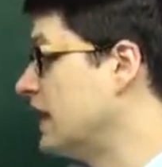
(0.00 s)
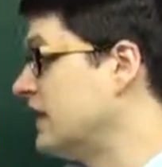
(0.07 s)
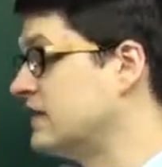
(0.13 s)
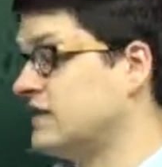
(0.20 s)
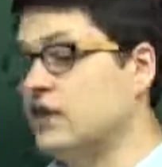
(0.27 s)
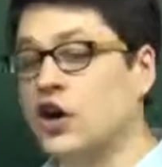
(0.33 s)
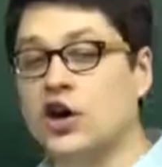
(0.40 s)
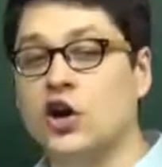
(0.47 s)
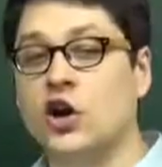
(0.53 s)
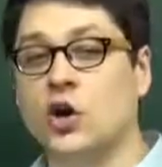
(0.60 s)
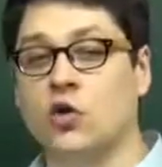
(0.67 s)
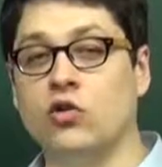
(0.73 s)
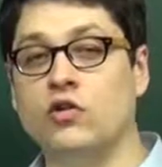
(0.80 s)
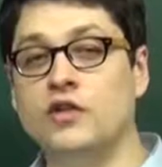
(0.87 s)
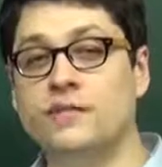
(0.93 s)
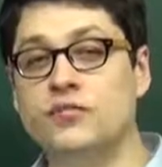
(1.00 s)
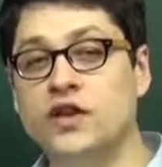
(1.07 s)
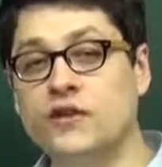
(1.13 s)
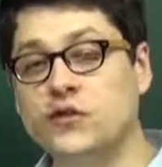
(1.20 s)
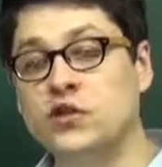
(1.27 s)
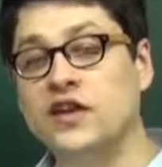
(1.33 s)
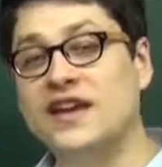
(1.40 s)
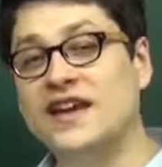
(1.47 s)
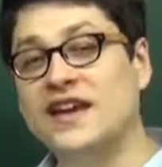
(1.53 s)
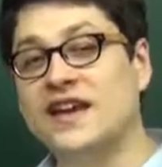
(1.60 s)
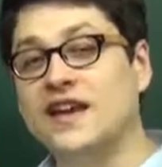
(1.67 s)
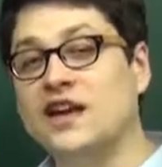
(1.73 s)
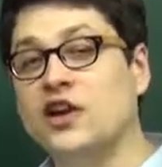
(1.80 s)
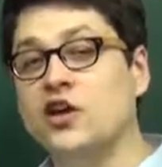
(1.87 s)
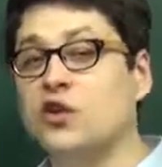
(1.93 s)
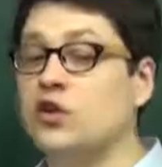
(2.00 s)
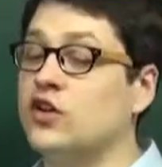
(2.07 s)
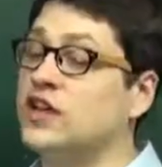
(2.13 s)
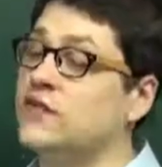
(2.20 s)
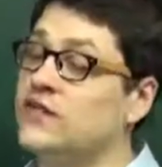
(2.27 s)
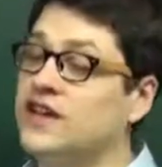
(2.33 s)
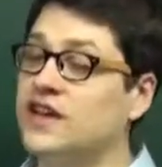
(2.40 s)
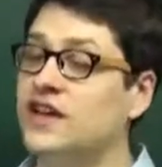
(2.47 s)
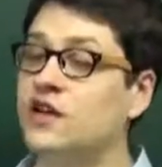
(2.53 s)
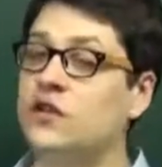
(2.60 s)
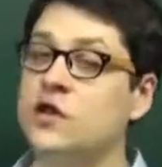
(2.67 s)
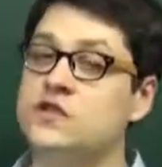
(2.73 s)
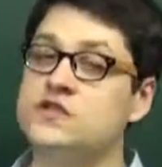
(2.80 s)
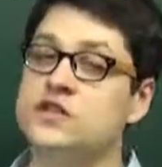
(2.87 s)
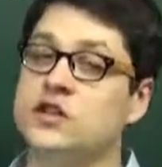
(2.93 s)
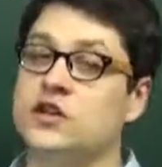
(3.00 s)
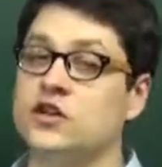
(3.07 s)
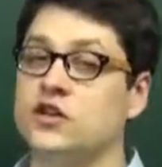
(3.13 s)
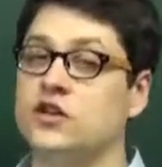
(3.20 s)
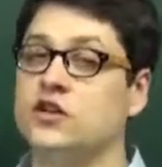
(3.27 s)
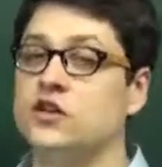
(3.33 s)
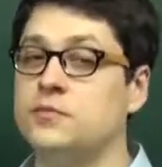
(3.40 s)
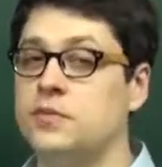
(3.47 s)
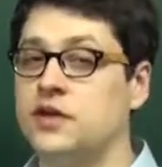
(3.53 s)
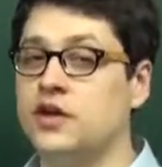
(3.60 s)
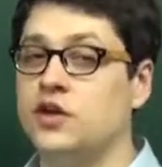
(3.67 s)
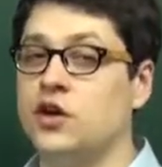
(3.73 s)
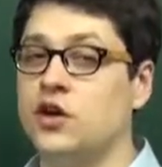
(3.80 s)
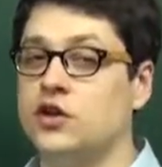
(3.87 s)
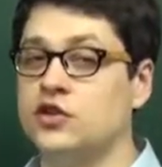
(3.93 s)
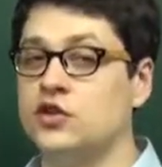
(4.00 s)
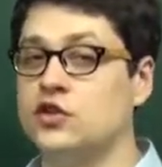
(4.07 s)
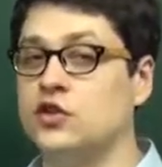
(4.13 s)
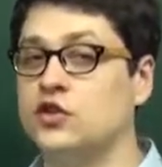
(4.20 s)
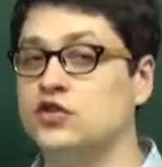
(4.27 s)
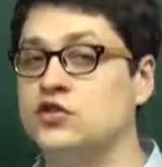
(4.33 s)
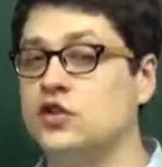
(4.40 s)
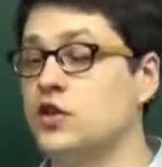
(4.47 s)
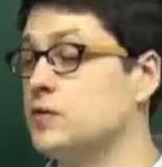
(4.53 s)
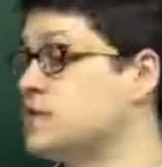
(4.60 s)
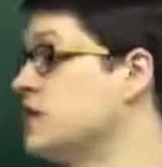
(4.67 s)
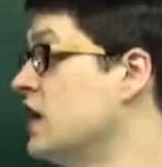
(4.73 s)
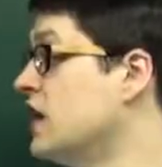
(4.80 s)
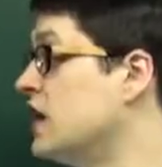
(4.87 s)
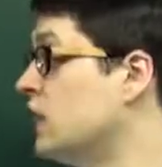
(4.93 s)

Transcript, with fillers: It's a goal. If you can get here or even get close to here, you're going to be on good terms.